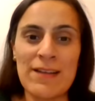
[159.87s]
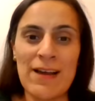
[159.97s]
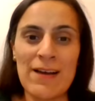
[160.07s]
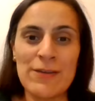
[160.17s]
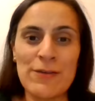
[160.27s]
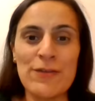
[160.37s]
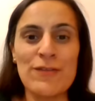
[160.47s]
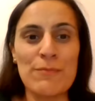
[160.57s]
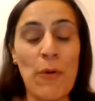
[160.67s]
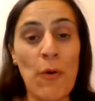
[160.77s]
are used
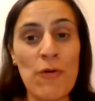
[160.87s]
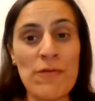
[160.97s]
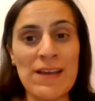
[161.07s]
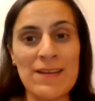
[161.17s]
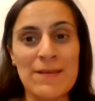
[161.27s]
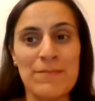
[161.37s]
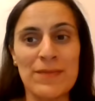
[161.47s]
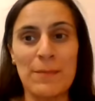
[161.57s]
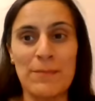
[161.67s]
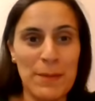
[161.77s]
to pouring
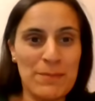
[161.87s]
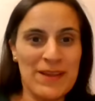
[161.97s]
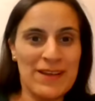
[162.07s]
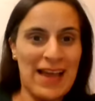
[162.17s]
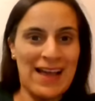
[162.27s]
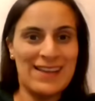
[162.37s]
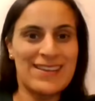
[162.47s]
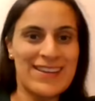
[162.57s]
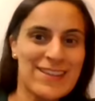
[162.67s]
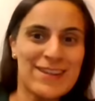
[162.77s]
the
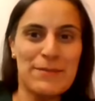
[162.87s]
gallon into the